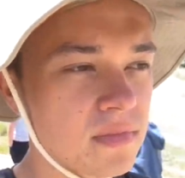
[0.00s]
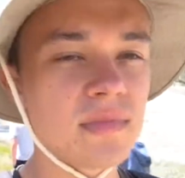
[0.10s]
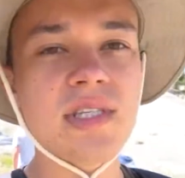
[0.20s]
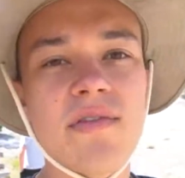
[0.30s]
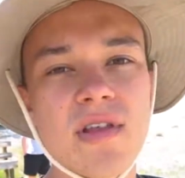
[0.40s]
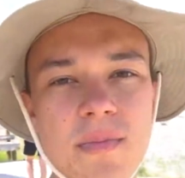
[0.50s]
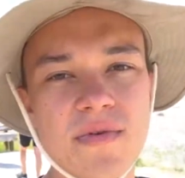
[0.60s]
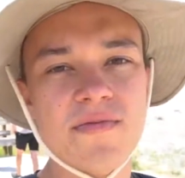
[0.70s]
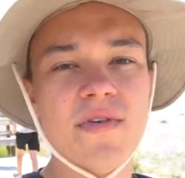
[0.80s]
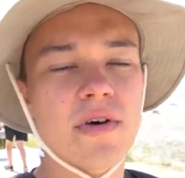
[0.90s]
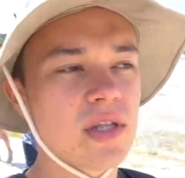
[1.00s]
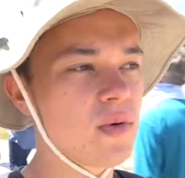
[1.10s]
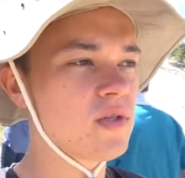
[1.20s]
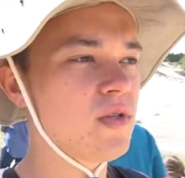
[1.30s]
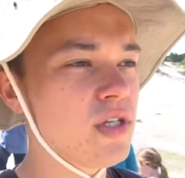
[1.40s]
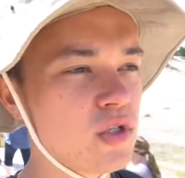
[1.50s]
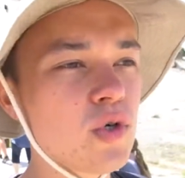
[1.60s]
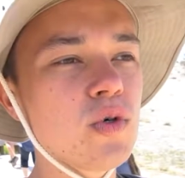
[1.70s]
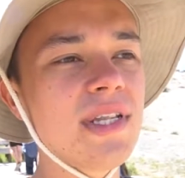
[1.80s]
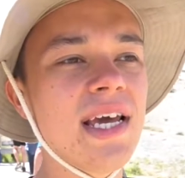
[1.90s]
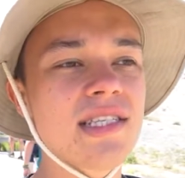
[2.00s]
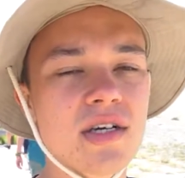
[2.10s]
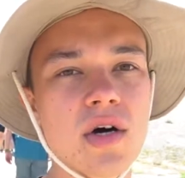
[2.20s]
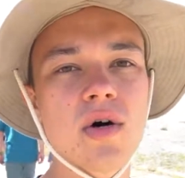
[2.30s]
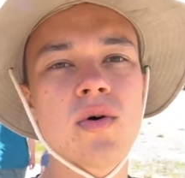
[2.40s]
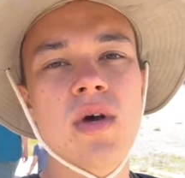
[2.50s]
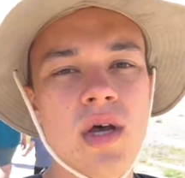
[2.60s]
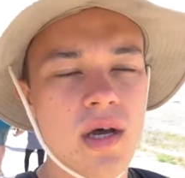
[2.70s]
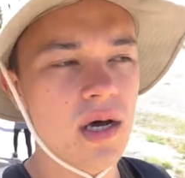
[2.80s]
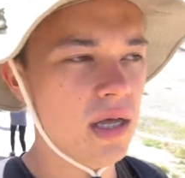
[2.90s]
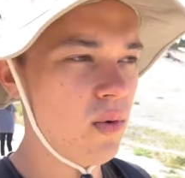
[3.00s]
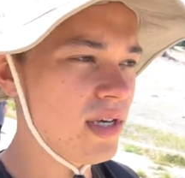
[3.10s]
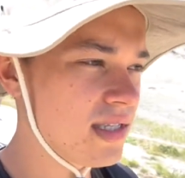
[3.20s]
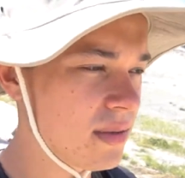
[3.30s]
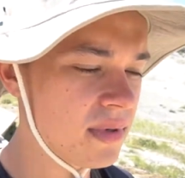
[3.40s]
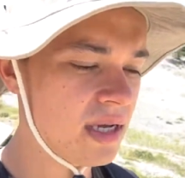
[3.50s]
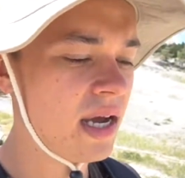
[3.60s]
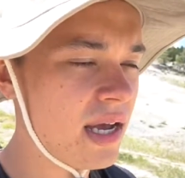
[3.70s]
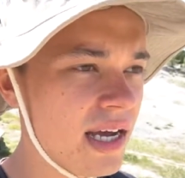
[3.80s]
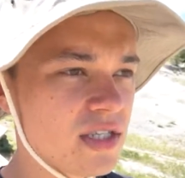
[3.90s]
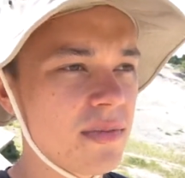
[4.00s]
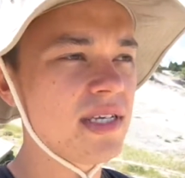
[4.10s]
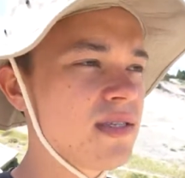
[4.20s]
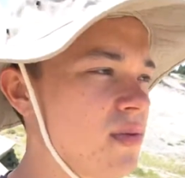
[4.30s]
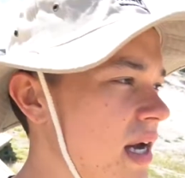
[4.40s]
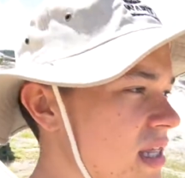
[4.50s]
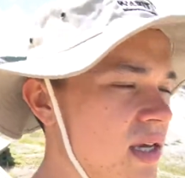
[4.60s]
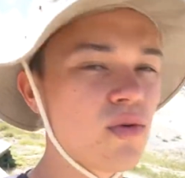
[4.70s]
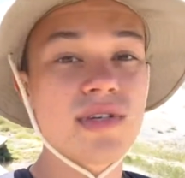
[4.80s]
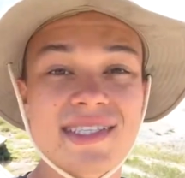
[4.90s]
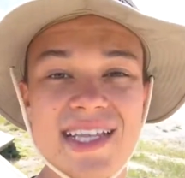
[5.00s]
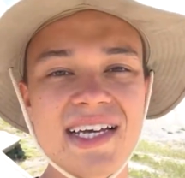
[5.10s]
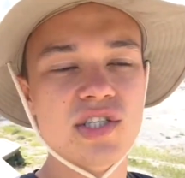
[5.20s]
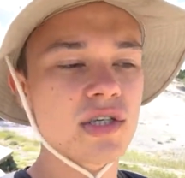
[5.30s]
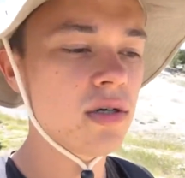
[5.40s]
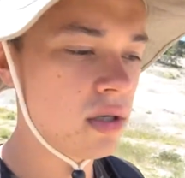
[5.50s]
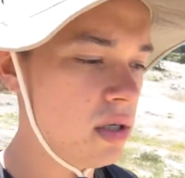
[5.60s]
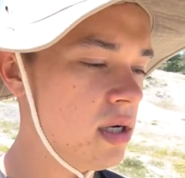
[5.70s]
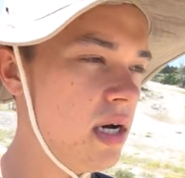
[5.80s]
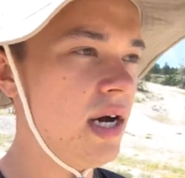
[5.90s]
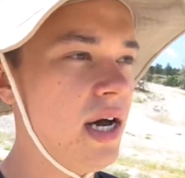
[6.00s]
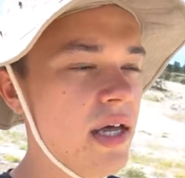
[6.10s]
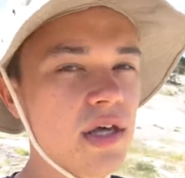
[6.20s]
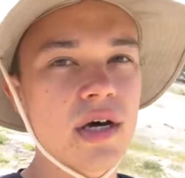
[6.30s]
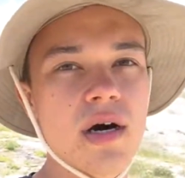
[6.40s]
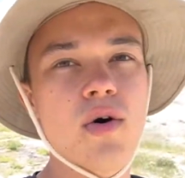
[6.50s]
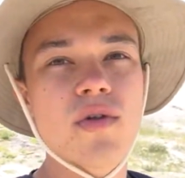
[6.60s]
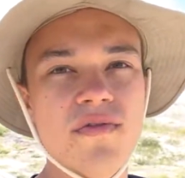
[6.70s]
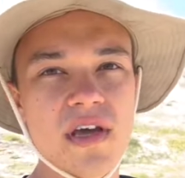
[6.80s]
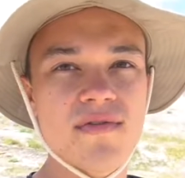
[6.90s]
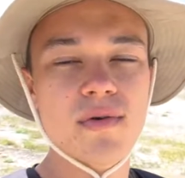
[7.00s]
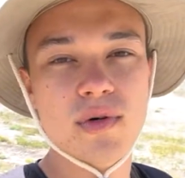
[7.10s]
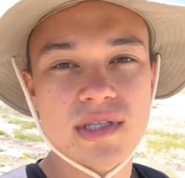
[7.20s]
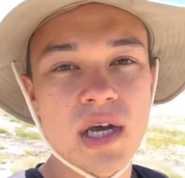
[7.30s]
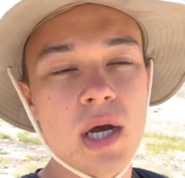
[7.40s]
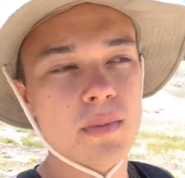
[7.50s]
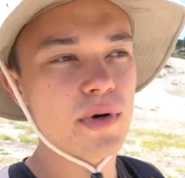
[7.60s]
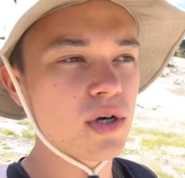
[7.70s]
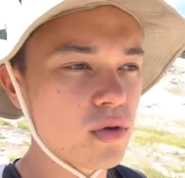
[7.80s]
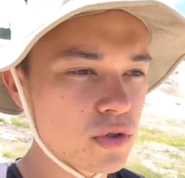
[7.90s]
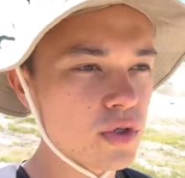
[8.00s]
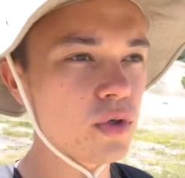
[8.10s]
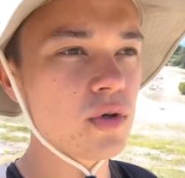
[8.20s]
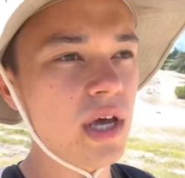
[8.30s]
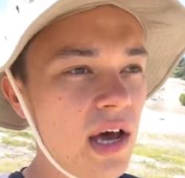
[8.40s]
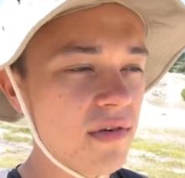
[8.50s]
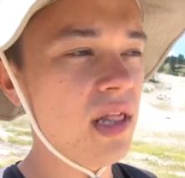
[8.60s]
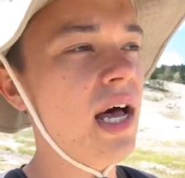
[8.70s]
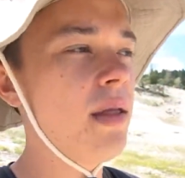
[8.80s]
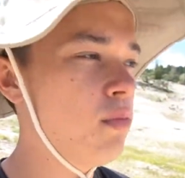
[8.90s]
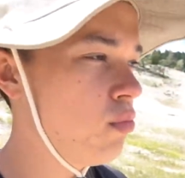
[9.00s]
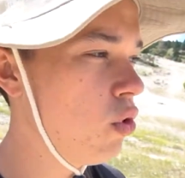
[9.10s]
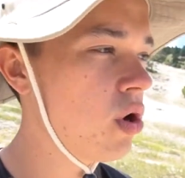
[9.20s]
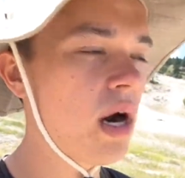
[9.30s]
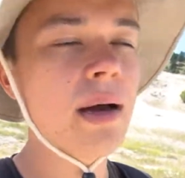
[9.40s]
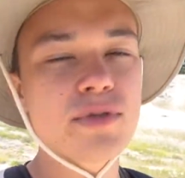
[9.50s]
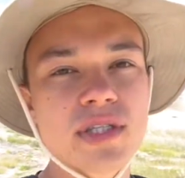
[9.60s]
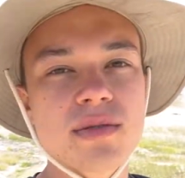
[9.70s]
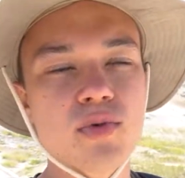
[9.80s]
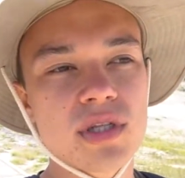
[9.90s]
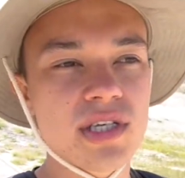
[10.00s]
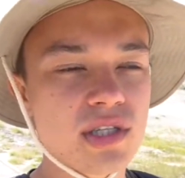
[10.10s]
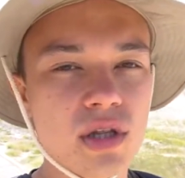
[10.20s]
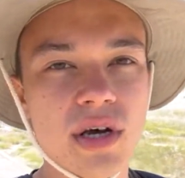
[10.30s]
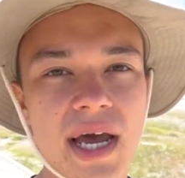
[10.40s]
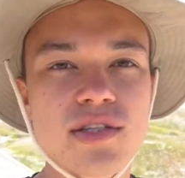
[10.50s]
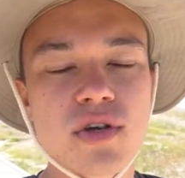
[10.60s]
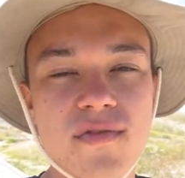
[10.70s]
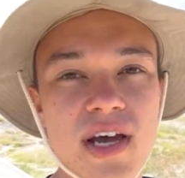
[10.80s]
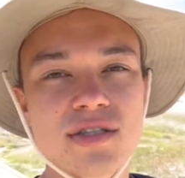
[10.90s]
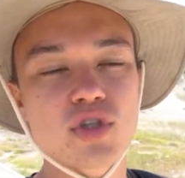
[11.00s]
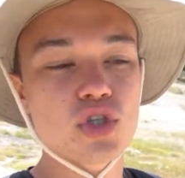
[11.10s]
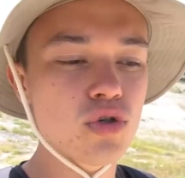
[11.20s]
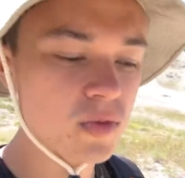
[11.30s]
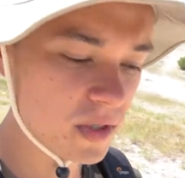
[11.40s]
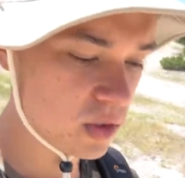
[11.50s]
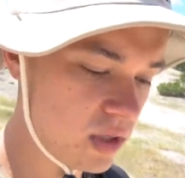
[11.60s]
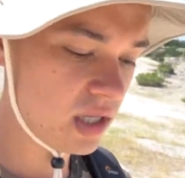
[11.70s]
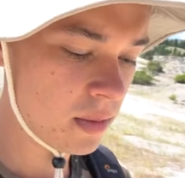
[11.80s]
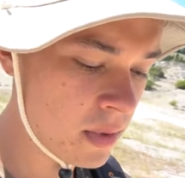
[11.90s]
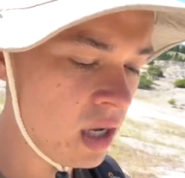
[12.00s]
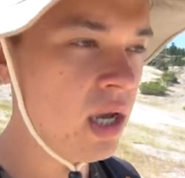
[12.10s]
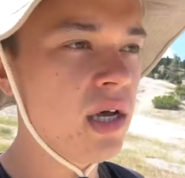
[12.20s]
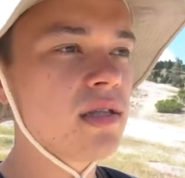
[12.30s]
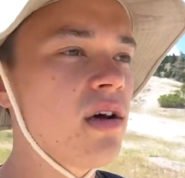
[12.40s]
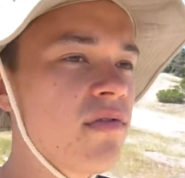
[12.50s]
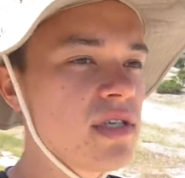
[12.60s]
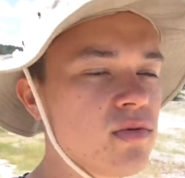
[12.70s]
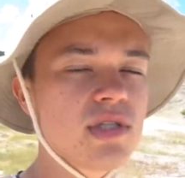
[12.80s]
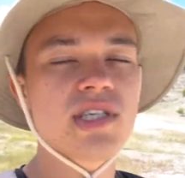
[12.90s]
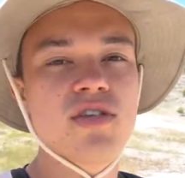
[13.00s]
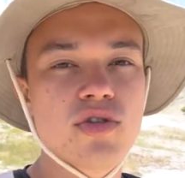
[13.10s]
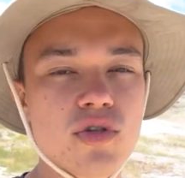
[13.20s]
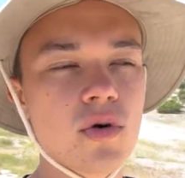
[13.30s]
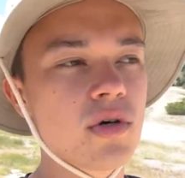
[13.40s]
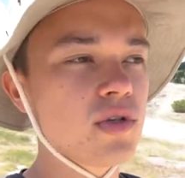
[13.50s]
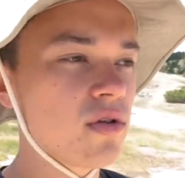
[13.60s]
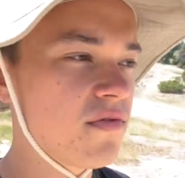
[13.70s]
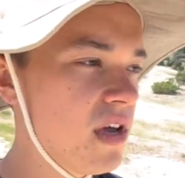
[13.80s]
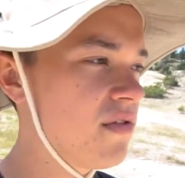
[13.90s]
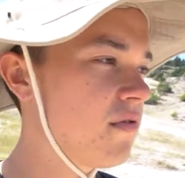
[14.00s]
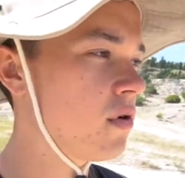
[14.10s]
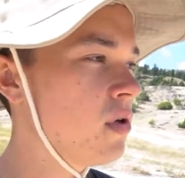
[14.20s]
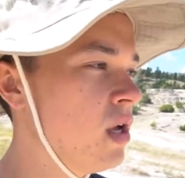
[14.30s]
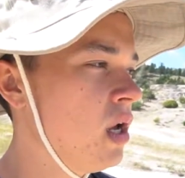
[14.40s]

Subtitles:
Definitely preferred the ones we did 2 days ago. The West Geyser Basin, I think, was nicer. The Old Faithful was pretty cool too. They have a lot more options, more things to look at. So if you had to choose between them, definitely would send you towards Old Faithful.